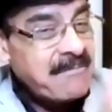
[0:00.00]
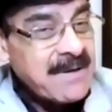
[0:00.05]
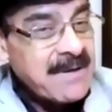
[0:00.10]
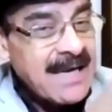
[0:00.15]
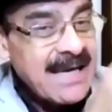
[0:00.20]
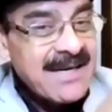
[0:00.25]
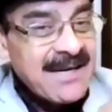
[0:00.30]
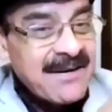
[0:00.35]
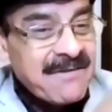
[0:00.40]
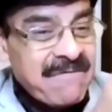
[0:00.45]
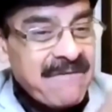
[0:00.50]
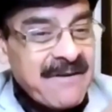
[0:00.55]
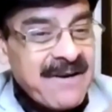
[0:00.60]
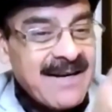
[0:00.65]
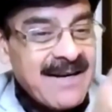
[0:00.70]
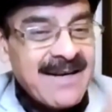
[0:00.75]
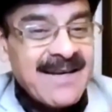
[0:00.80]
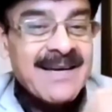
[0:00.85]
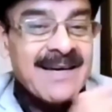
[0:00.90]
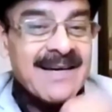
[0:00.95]
planar
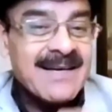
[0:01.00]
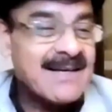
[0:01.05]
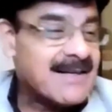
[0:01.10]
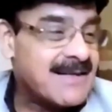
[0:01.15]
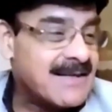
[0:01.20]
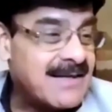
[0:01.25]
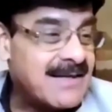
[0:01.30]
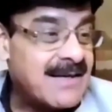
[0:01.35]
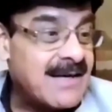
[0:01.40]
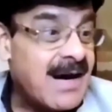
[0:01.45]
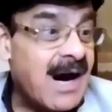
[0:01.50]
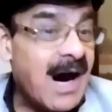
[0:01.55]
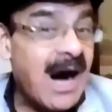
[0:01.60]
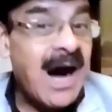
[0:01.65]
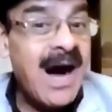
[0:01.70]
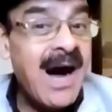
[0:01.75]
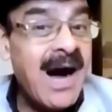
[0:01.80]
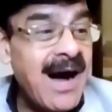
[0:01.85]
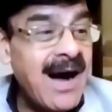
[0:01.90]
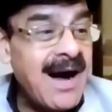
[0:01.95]
failure,
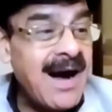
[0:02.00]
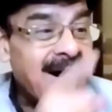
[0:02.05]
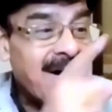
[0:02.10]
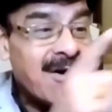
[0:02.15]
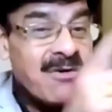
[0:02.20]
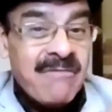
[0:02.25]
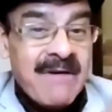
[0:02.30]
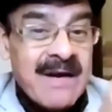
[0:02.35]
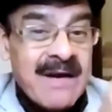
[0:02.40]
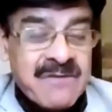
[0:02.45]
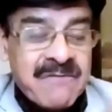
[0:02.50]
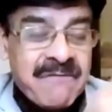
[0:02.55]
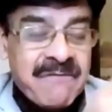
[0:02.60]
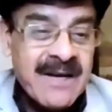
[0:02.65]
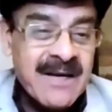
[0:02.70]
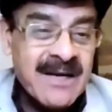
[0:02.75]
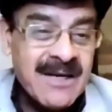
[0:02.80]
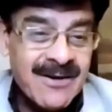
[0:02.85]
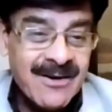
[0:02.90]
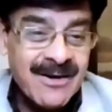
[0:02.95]
wedge
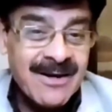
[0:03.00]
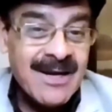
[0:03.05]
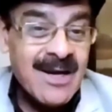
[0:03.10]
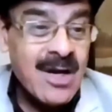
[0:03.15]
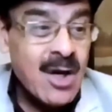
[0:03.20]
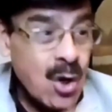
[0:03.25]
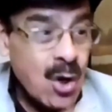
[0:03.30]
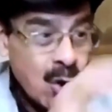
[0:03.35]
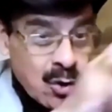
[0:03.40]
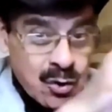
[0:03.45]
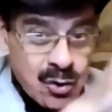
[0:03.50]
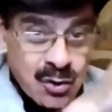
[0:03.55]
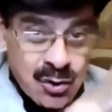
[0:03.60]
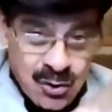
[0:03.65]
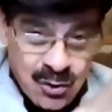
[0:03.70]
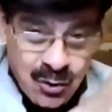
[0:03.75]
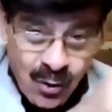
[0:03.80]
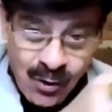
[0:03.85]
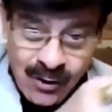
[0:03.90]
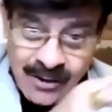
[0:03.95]
failure,
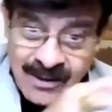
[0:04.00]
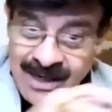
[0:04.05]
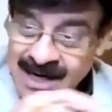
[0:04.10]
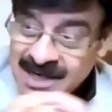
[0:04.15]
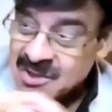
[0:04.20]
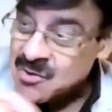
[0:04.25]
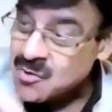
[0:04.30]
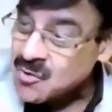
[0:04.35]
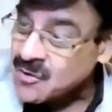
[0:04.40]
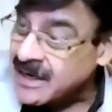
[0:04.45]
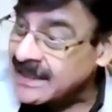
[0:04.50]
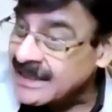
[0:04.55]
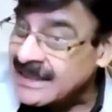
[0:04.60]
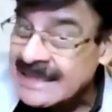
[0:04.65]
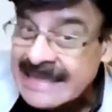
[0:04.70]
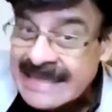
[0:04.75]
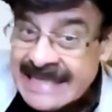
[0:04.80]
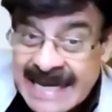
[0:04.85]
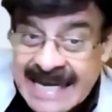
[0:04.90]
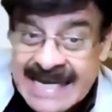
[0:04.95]
so that you can
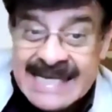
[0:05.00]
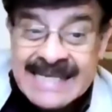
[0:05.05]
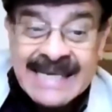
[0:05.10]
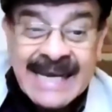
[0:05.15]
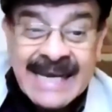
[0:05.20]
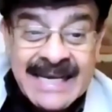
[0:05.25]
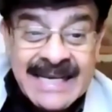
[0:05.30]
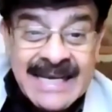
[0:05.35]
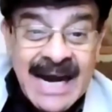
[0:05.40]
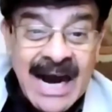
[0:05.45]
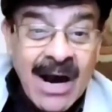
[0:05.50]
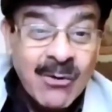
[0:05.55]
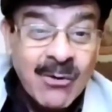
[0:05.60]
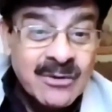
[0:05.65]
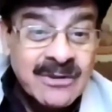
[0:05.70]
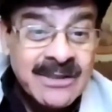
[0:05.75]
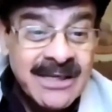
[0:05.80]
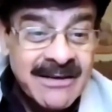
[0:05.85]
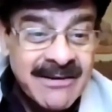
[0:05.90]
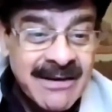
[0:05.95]
then carry
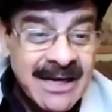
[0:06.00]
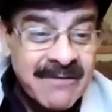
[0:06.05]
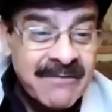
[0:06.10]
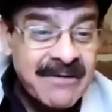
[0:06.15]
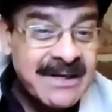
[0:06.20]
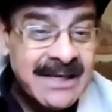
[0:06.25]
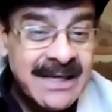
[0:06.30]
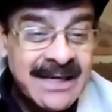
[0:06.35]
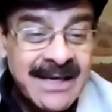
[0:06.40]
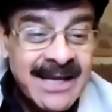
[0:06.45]
out the relevant